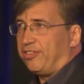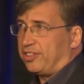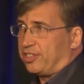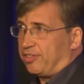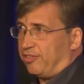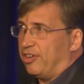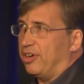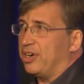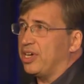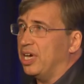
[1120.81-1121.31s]
It's a
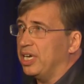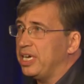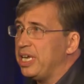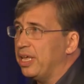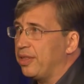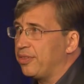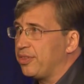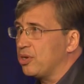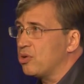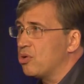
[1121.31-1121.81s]
very
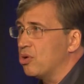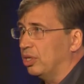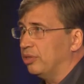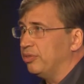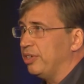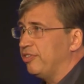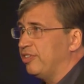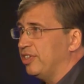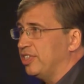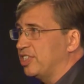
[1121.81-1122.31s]
unhealthy coral
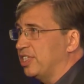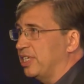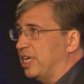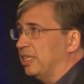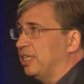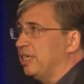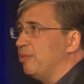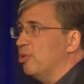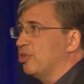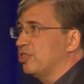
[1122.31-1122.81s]
reef,
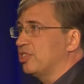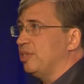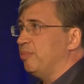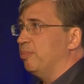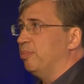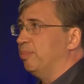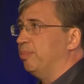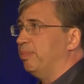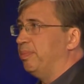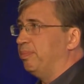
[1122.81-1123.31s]
incidentally, mostly
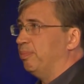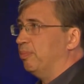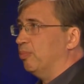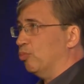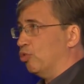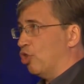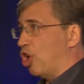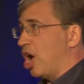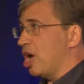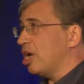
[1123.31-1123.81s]

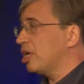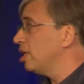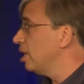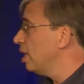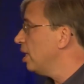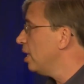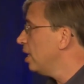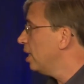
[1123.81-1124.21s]
rock.